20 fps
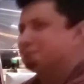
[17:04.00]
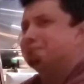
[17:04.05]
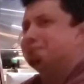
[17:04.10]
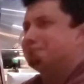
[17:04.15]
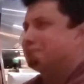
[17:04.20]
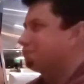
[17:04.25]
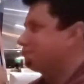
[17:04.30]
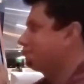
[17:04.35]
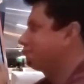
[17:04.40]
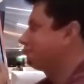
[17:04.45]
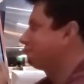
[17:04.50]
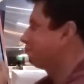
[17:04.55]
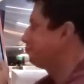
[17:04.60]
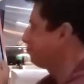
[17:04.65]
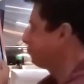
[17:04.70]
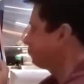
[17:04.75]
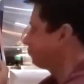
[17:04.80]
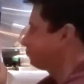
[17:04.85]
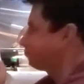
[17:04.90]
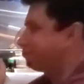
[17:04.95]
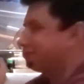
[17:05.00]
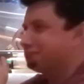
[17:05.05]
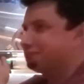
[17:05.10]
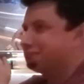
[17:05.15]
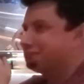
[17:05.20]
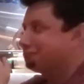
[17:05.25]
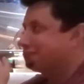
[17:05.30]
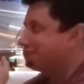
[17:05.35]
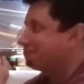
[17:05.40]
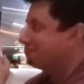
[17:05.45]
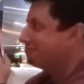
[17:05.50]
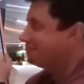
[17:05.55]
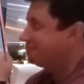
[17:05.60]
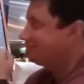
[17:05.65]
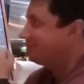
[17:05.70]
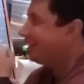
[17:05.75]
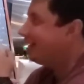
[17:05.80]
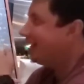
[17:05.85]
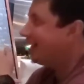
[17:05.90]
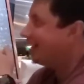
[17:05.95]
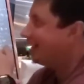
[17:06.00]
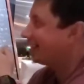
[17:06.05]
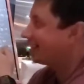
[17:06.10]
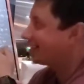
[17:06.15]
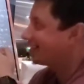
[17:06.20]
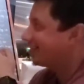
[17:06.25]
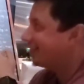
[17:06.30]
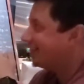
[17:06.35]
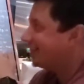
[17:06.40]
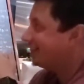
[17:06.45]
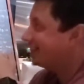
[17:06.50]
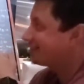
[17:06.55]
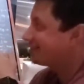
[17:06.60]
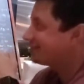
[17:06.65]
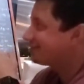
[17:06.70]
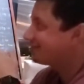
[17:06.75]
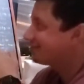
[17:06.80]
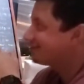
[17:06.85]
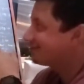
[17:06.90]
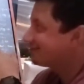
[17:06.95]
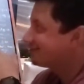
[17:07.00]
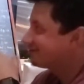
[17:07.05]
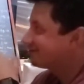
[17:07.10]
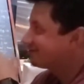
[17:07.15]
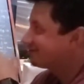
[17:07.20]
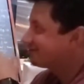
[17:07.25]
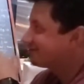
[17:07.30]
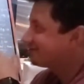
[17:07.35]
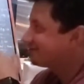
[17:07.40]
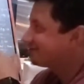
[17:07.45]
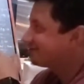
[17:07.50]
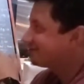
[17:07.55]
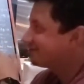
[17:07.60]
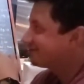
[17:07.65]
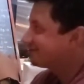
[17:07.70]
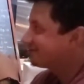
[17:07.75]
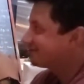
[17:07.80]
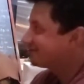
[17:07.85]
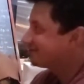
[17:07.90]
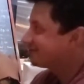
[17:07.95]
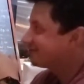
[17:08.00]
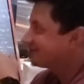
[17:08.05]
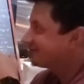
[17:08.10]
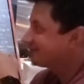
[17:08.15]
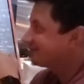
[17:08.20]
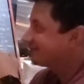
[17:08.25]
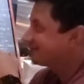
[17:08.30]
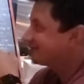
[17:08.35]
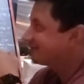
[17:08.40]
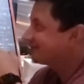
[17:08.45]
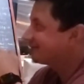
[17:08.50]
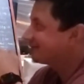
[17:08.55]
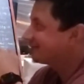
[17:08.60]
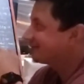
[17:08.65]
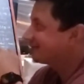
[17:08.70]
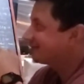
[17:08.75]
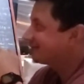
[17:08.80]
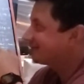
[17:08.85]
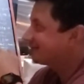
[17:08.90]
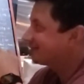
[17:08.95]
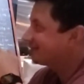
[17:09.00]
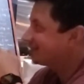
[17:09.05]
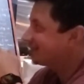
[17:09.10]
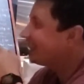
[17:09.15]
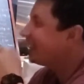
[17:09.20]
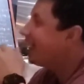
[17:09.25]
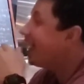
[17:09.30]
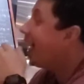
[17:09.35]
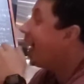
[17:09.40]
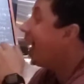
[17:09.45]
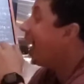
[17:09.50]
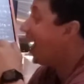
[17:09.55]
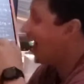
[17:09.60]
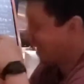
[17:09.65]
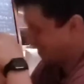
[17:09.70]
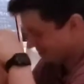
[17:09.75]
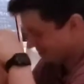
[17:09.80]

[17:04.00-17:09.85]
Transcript: (silent)